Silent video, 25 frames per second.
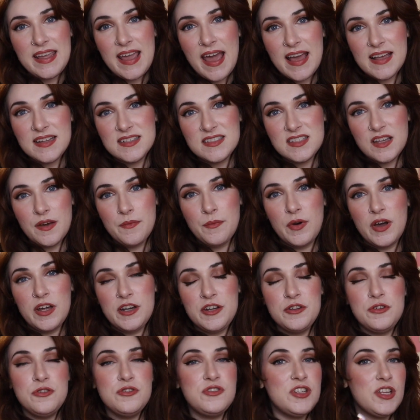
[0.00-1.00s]
has someone
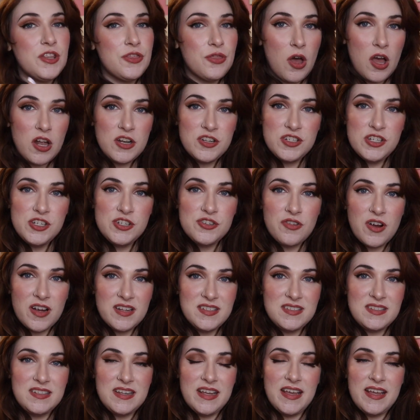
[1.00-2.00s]
who she thought she
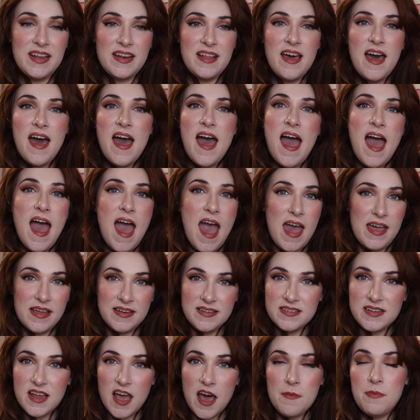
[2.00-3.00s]
trusted
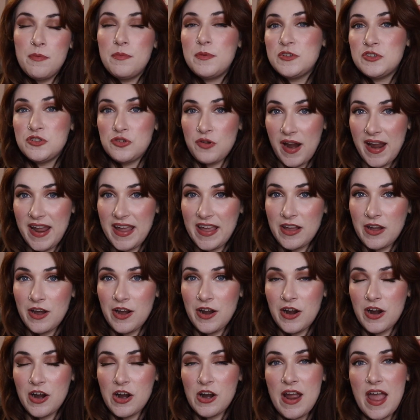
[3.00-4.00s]
end up betraying
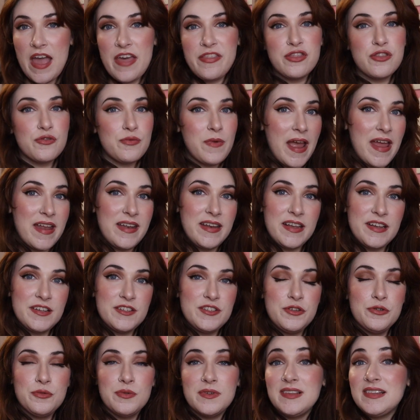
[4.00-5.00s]
her and threatening
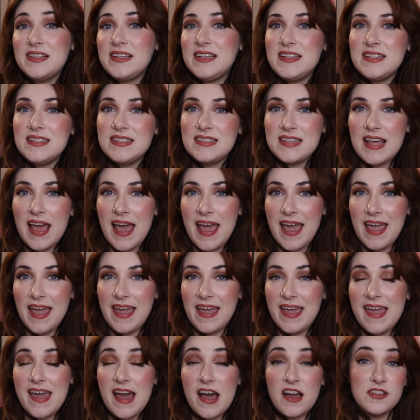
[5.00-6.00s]
to release
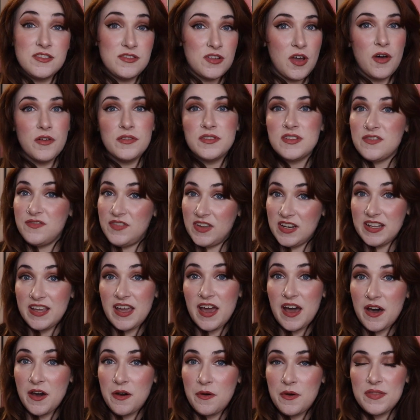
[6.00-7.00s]
a adult
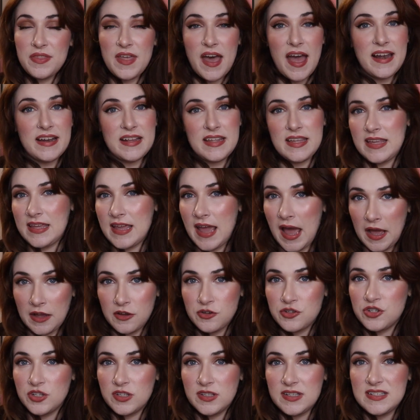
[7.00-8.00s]
video that he
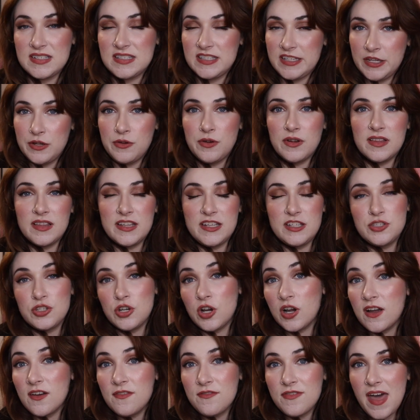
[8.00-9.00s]
actually secretly
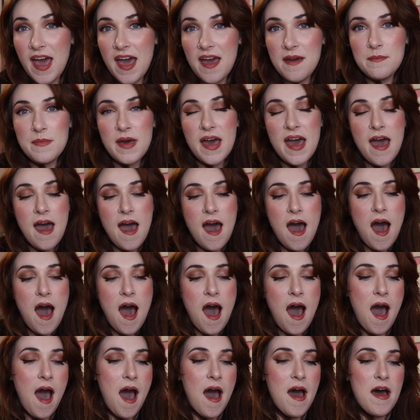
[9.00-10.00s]
took of them.
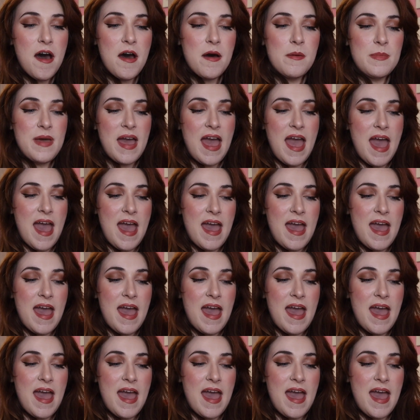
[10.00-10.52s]
And